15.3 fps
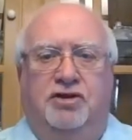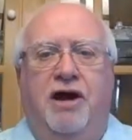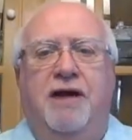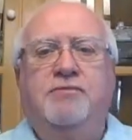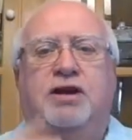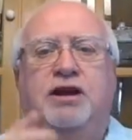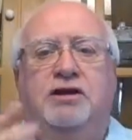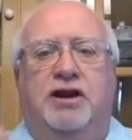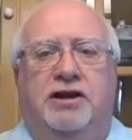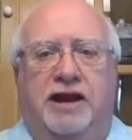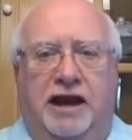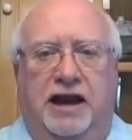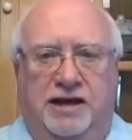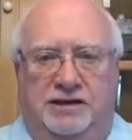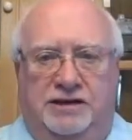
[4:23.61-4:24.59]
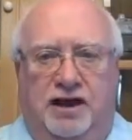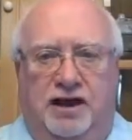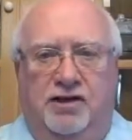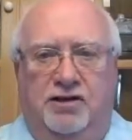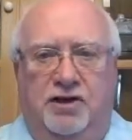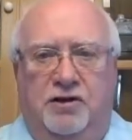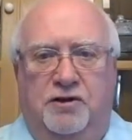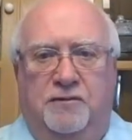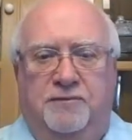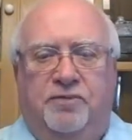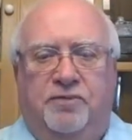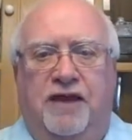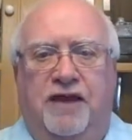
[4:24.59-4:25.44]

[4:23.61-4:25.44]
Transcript: I'm here today to tell you,